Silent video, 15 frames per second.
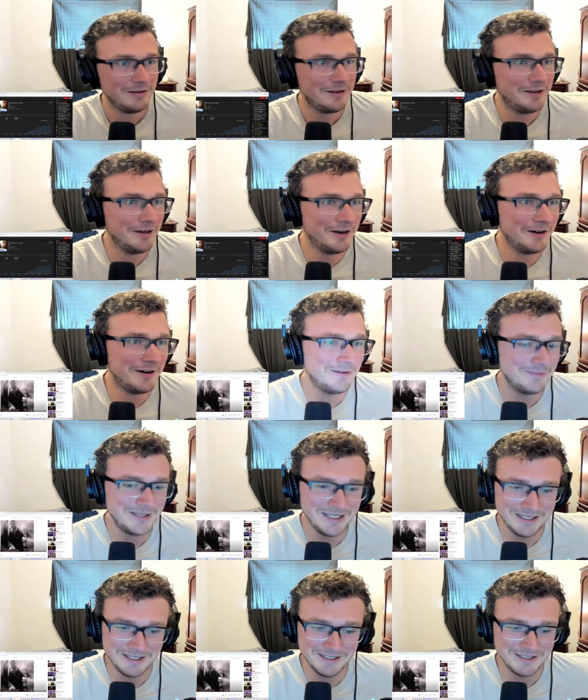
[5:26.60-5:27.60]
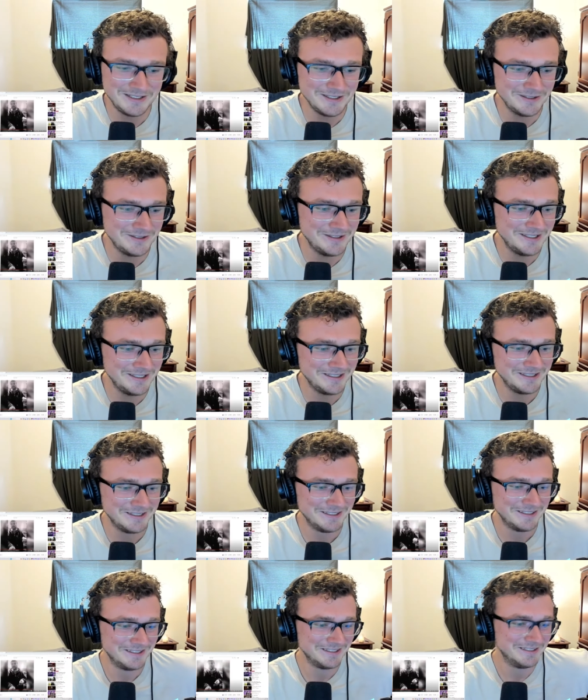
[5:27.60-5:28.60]
Come on, dude.
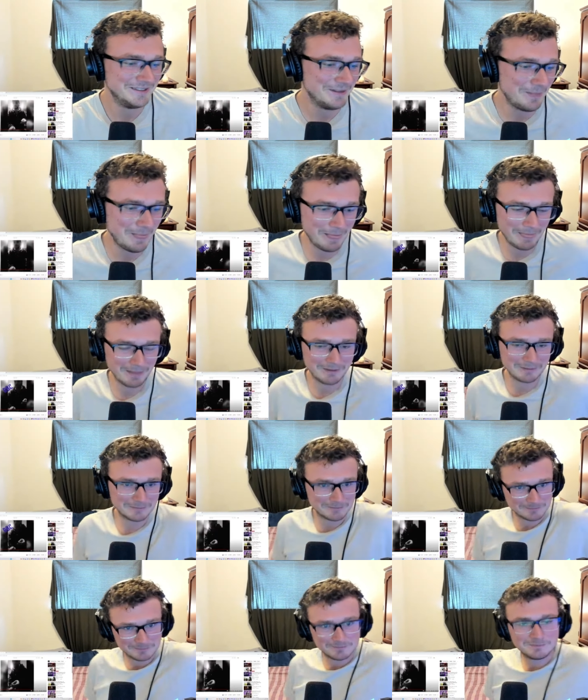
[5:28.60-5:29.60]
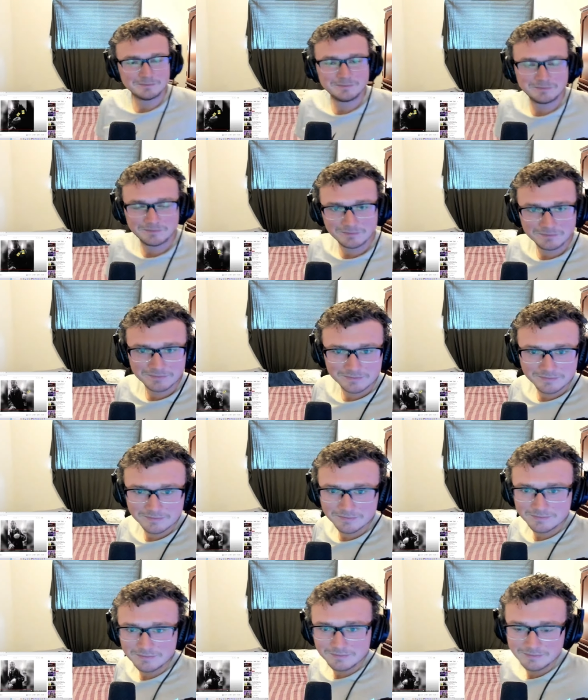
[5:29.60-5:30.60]
King, BBC on mail, so there is
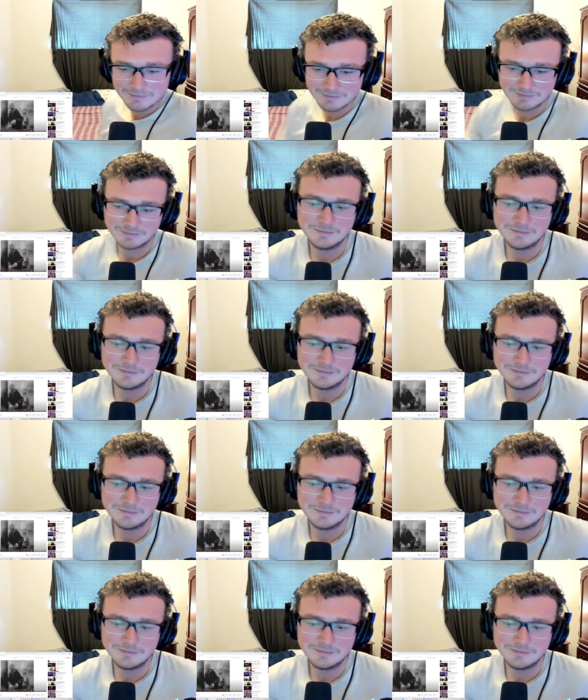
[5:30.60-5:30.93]
no train.